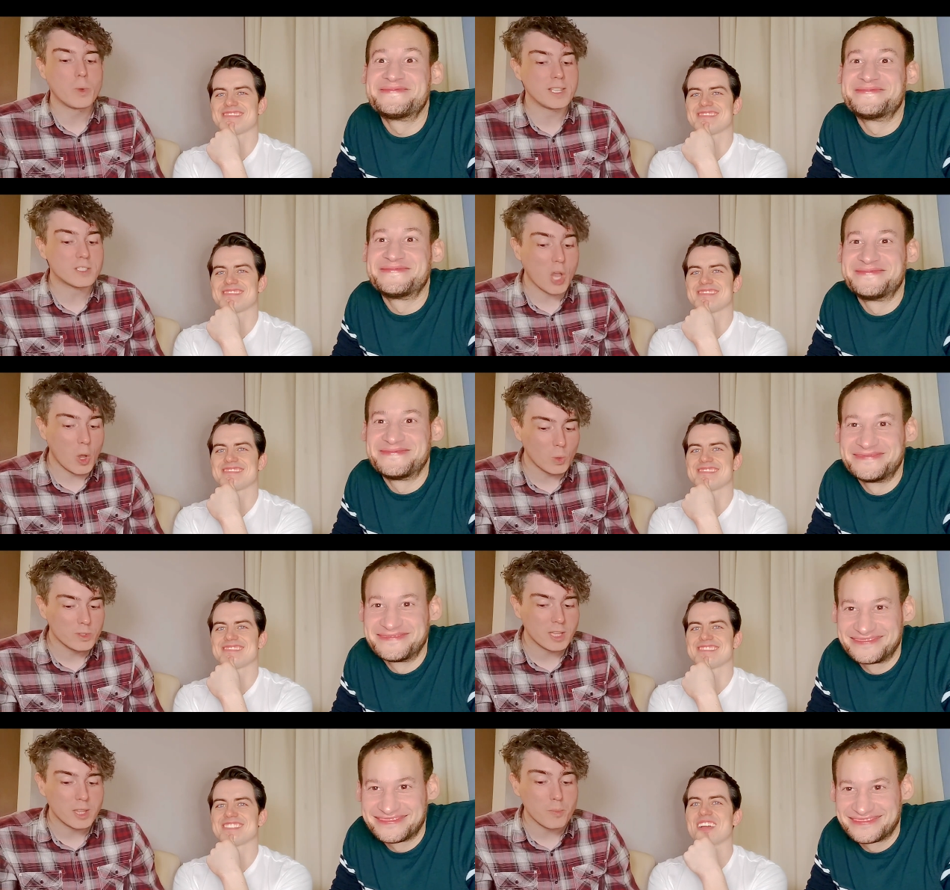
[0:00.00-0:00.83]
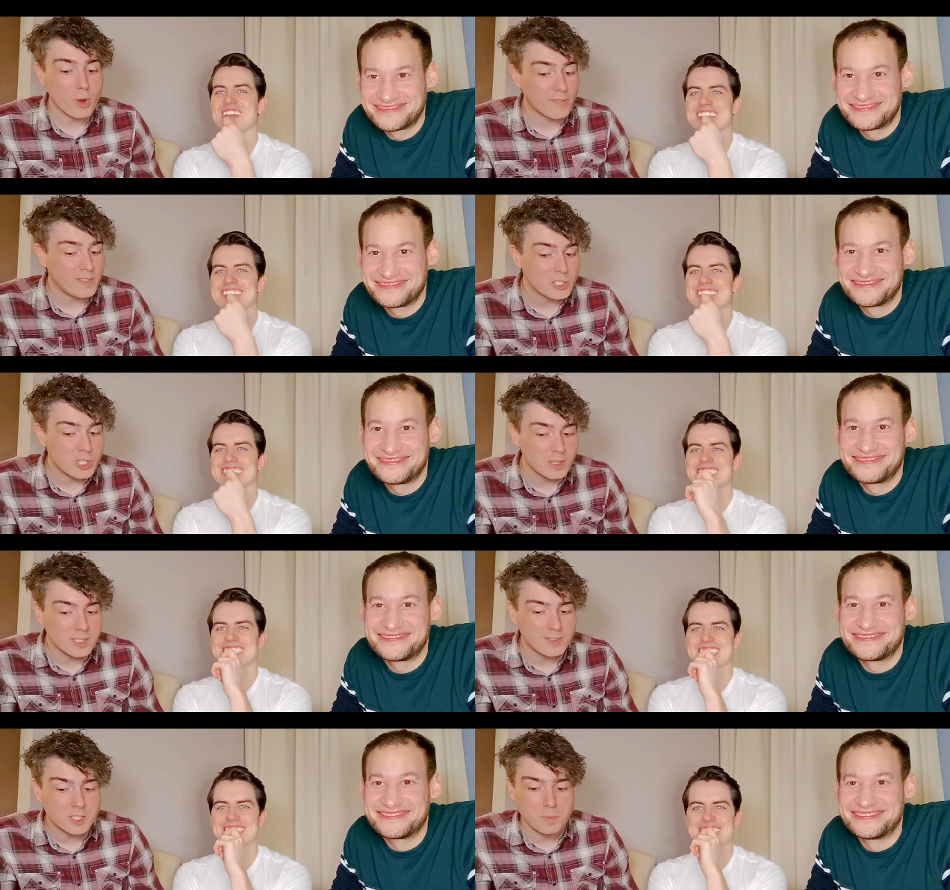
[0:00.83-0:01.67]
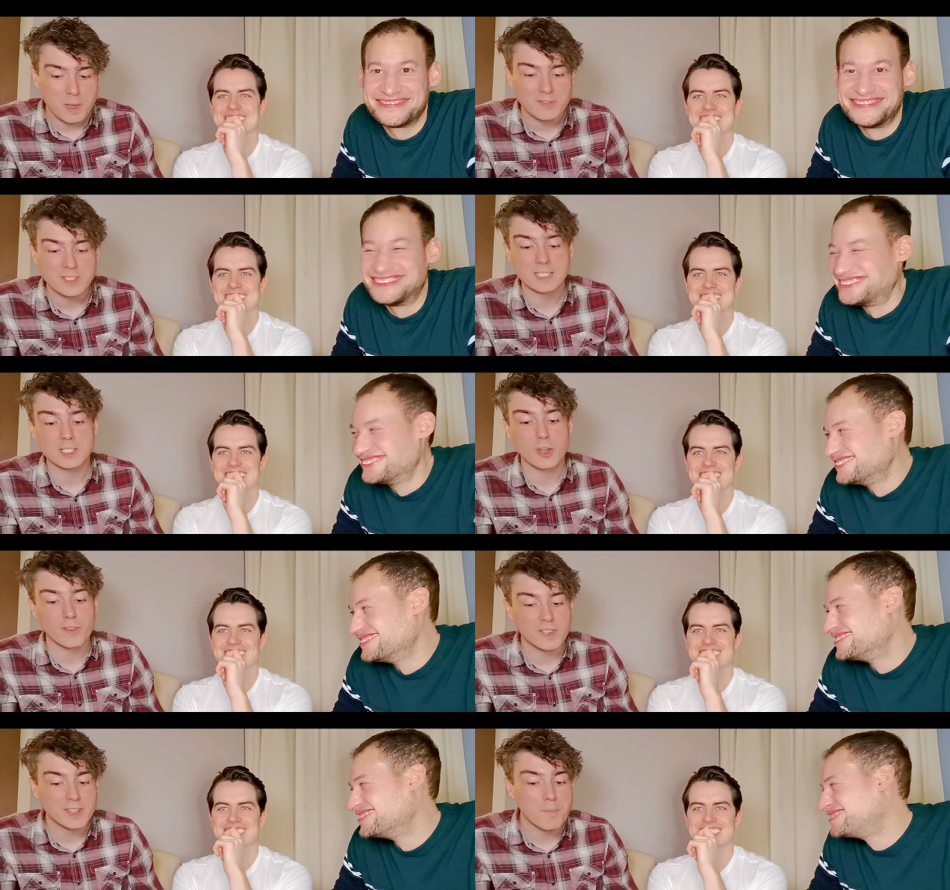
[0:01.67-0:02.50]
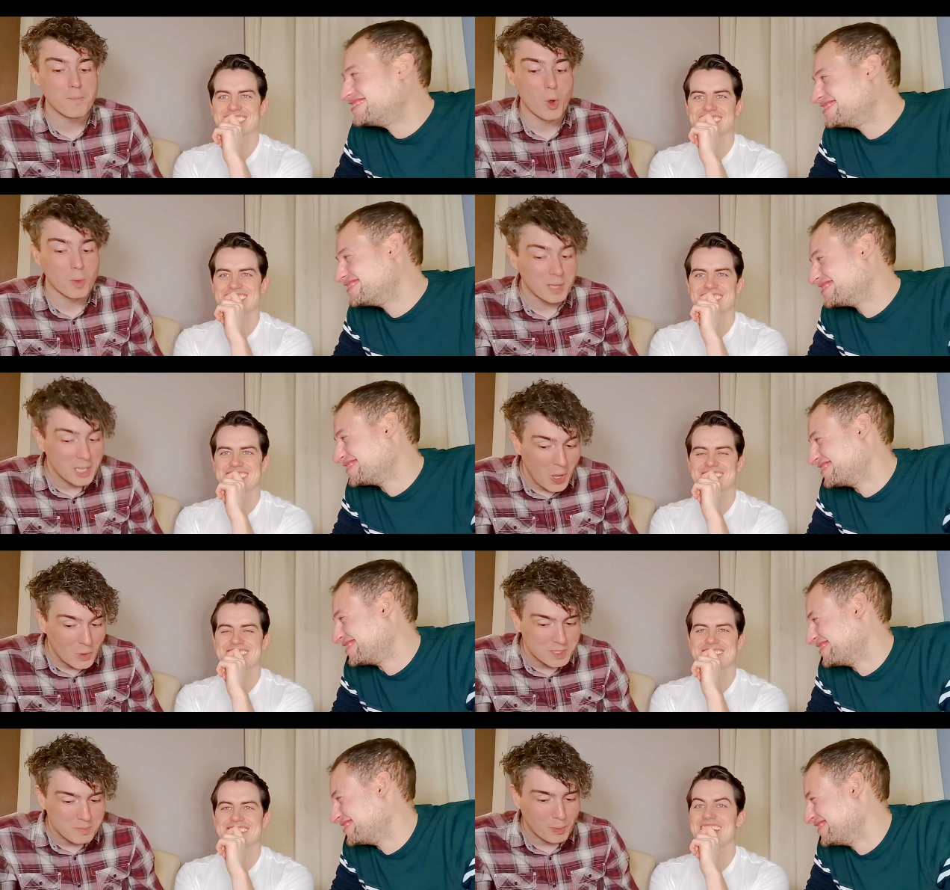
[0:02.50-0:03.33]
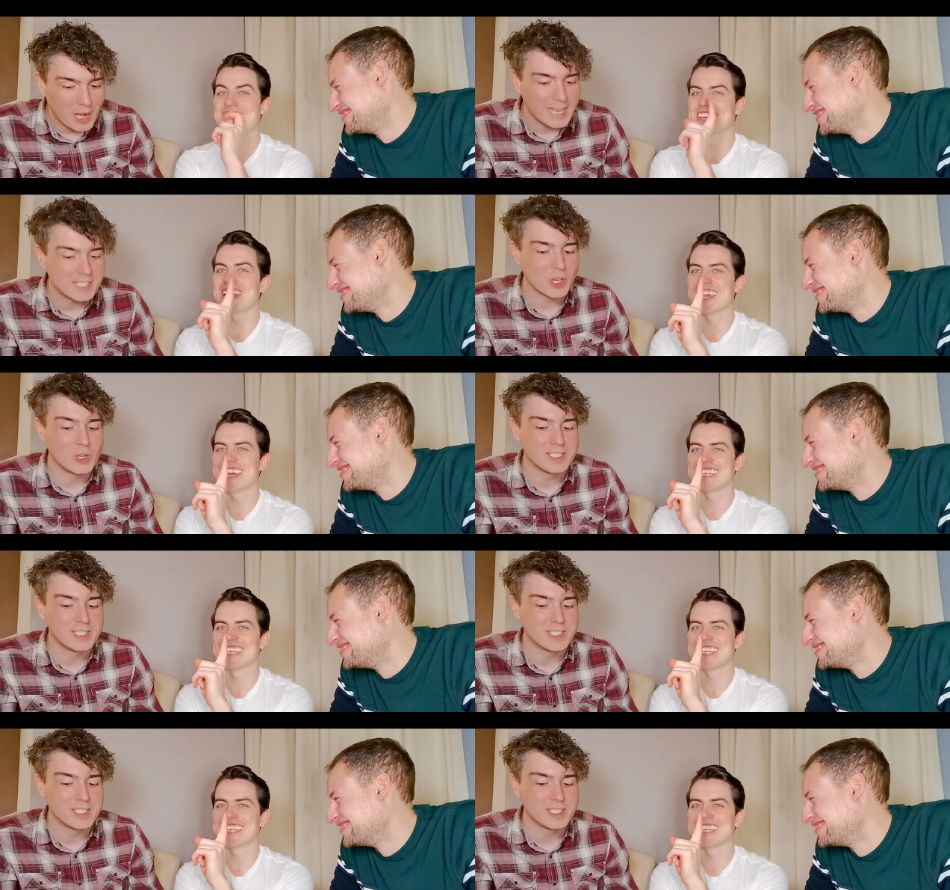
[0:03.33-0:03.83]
Speaker 1: We are told that the prophet Joseph Smith discovered the Mormon golden plates